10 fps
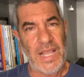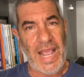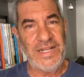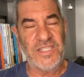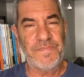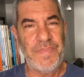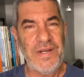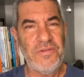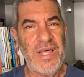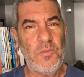And it's
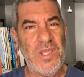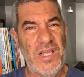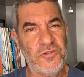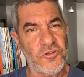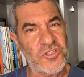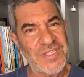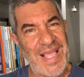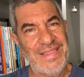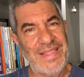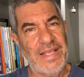better that we
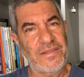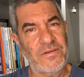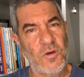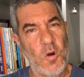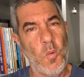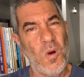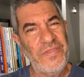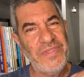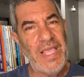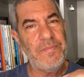understand that
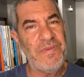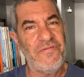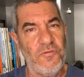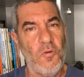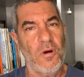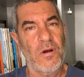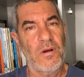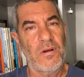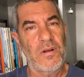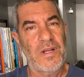one day before,
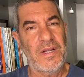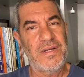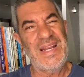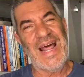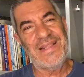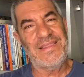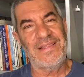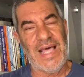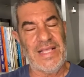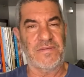not at the
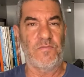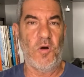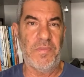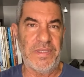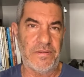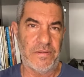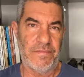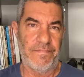last moment.